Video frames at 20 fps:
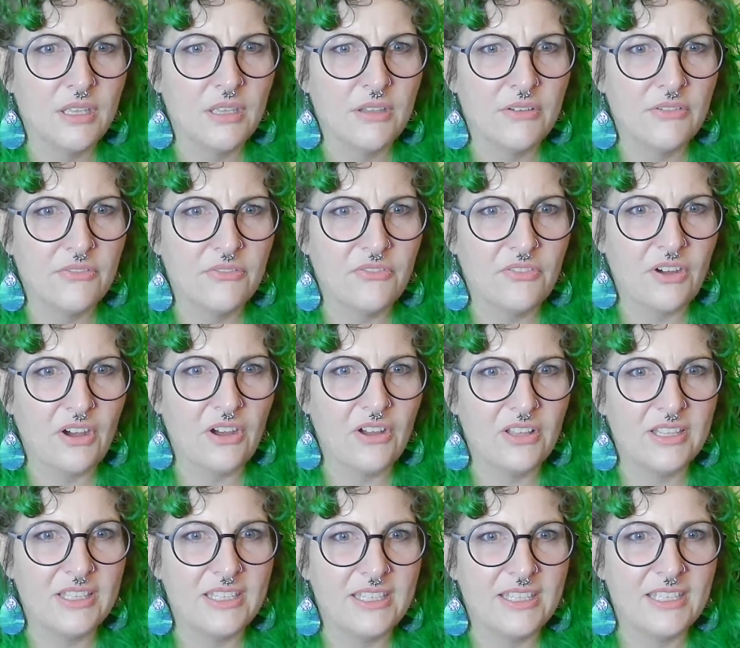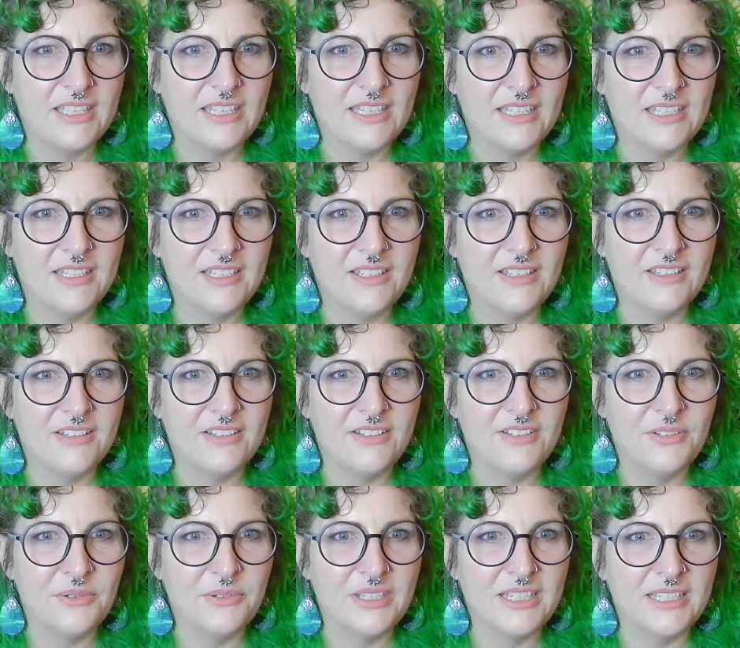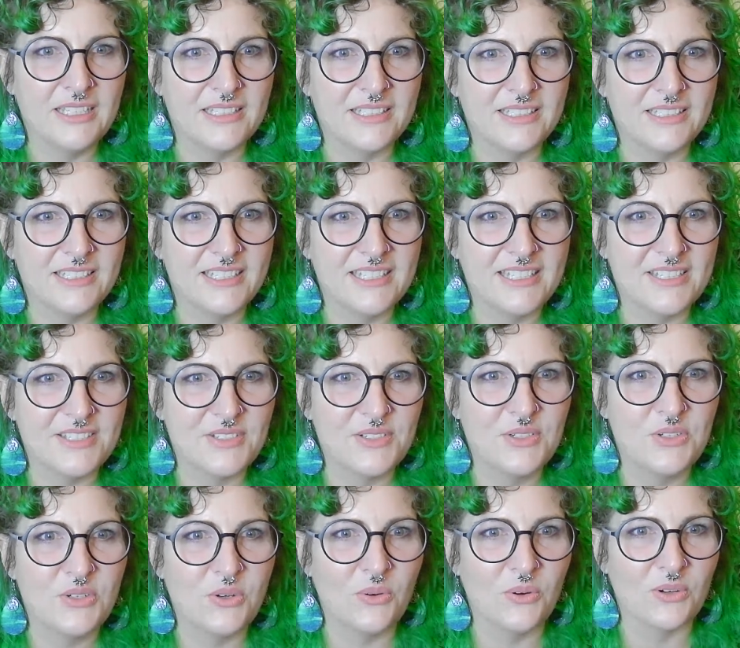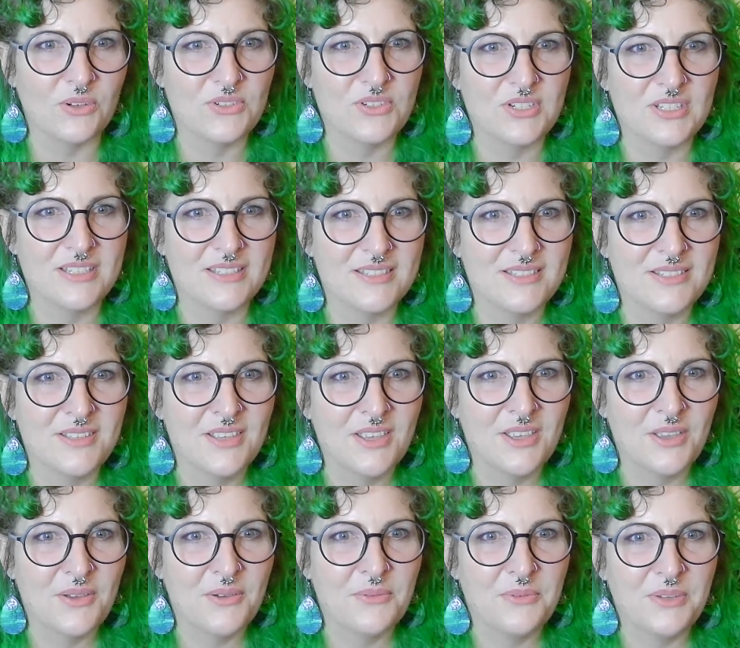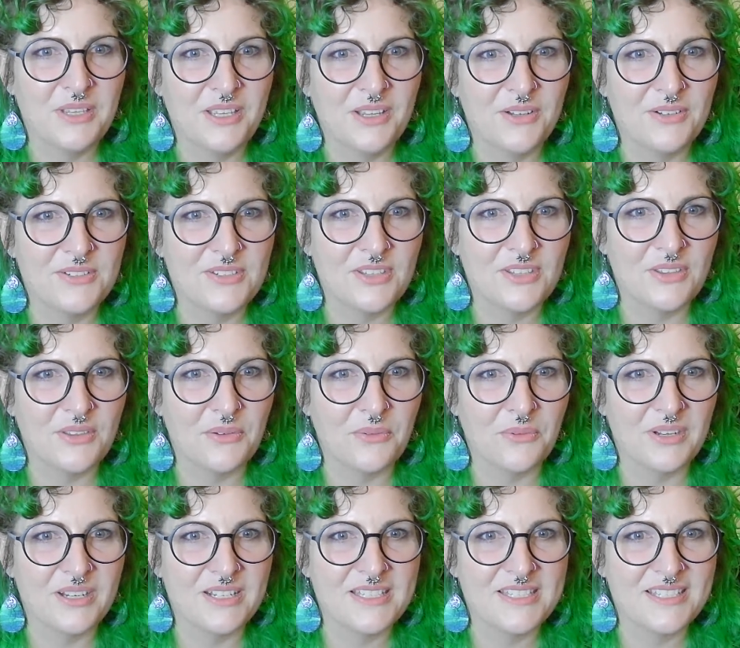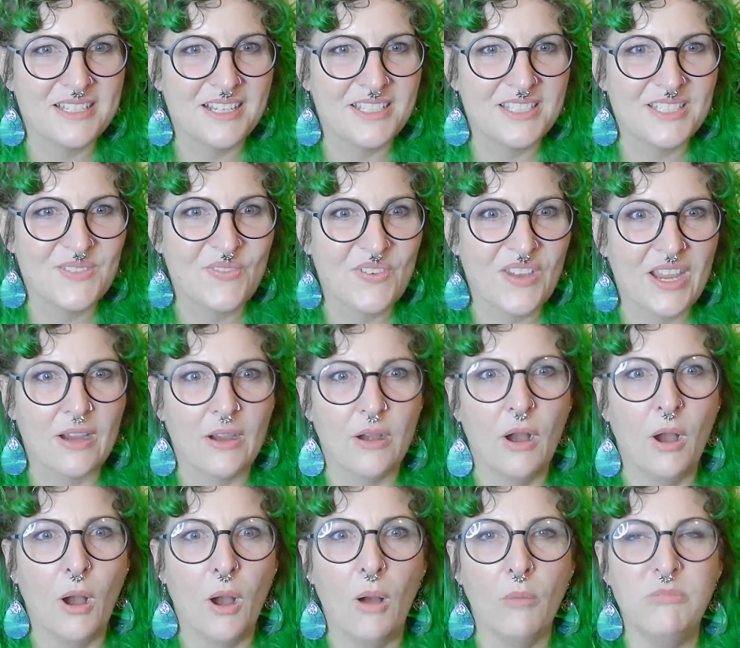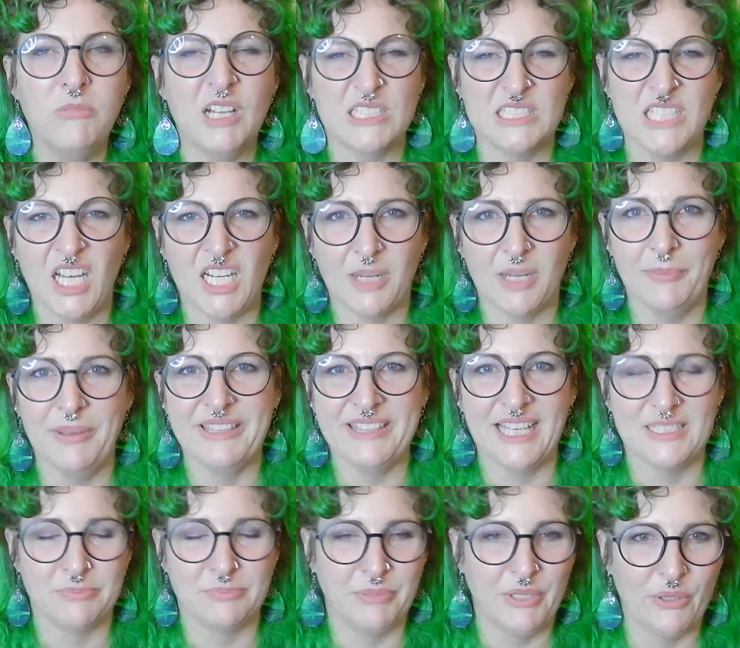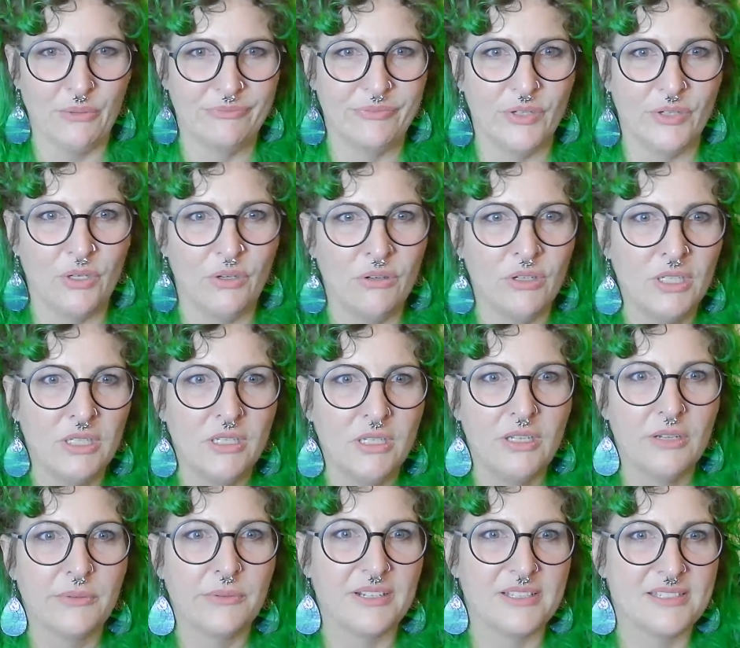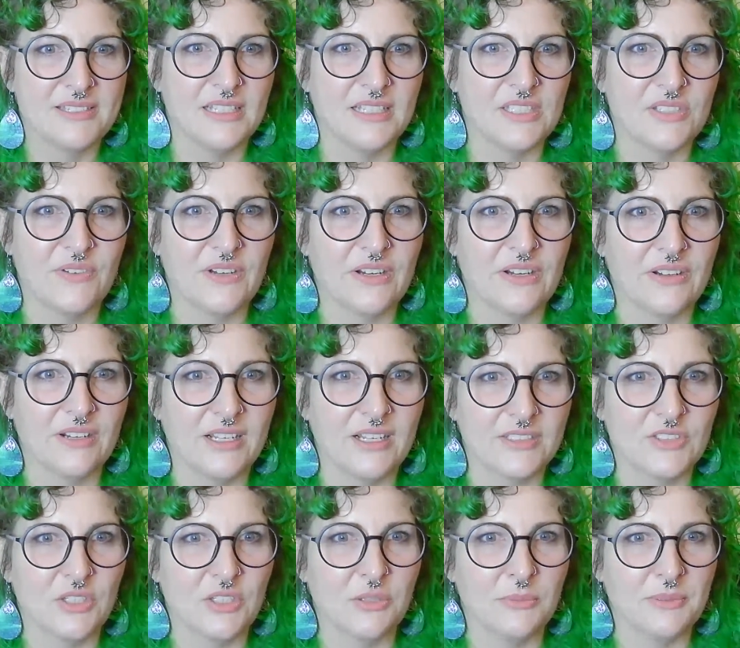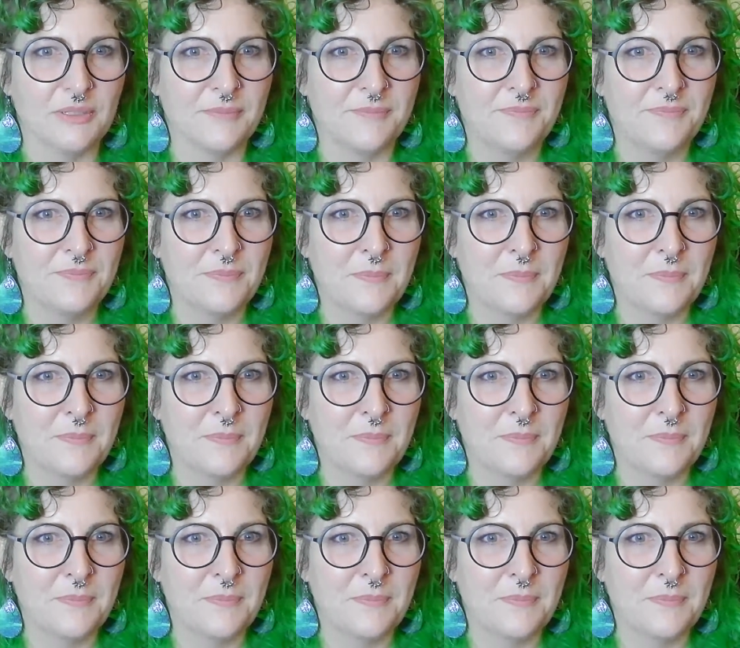Fall in New England is gorgeous. We go to the Renaissance Fair. Oh my God, I bet that's beautiful. Renaissance Fair in October.